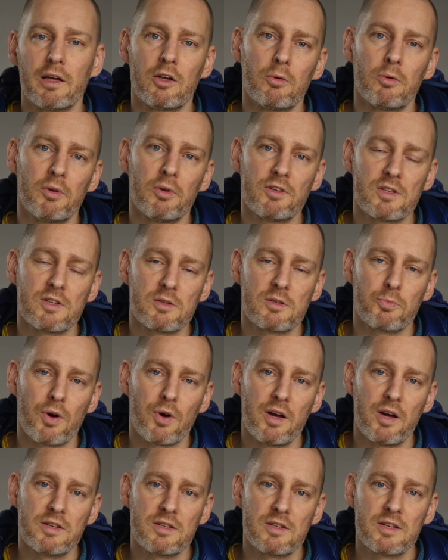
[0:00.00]
Cumulus's
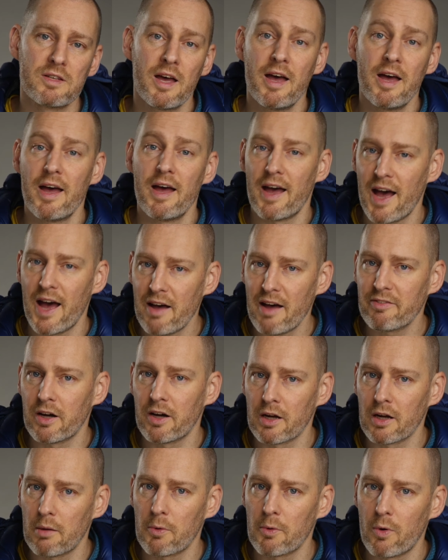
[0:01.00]
prices have
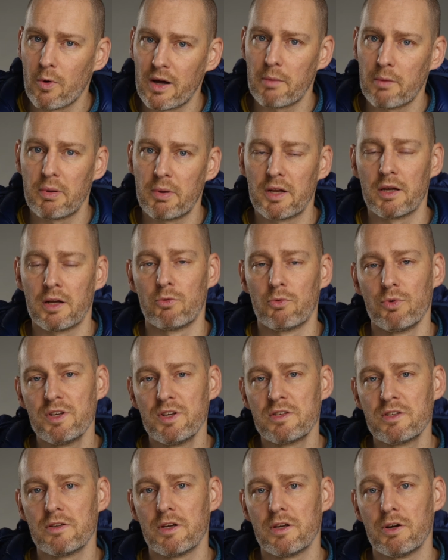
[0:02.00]
gone up quite a bit in
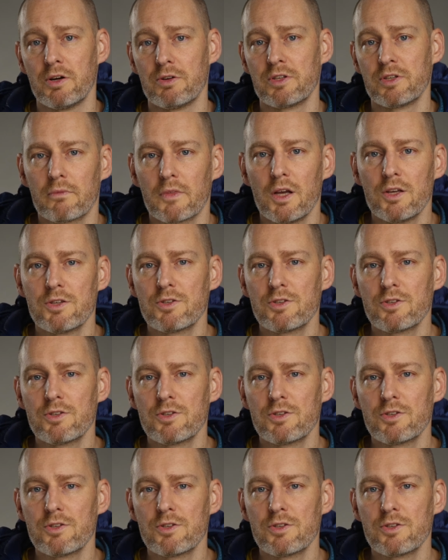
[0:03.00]
recent years,